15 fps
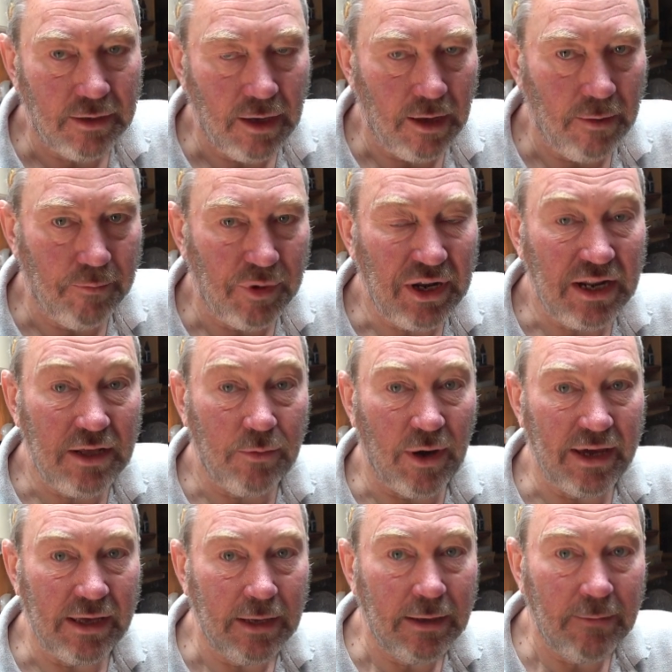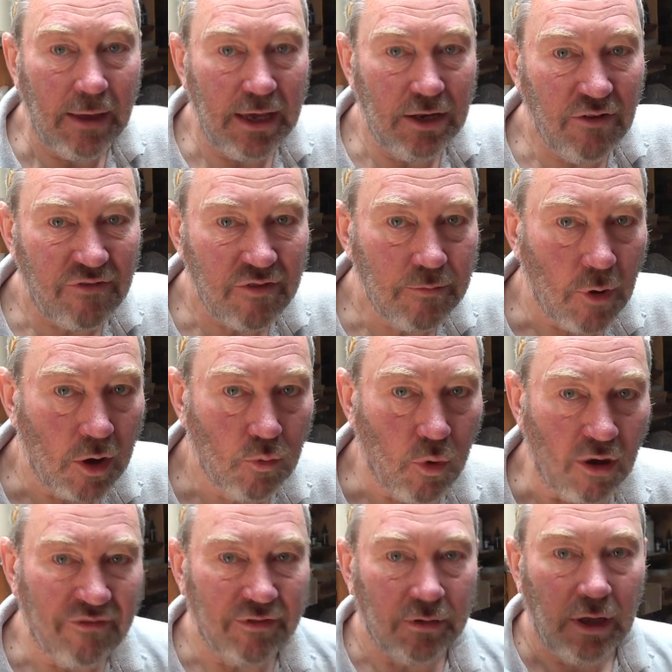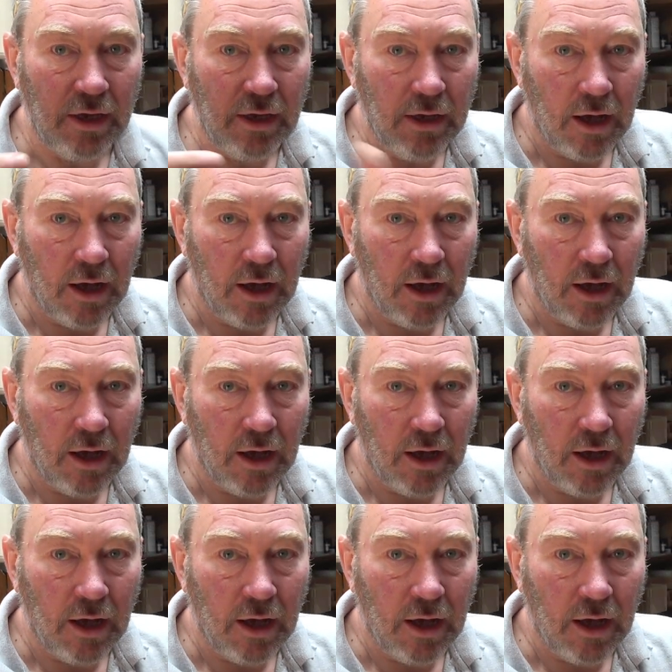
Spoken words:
But anyway, enough of my waffle.